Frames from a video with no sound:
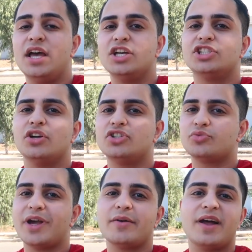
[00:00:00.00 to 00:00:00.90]
So it's
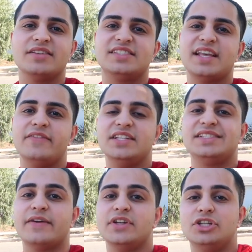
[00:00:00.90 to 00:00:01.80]
right around 70,
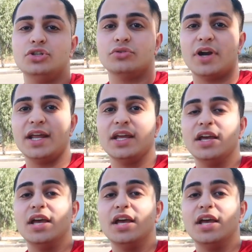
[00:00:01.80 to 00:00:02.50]
72, right?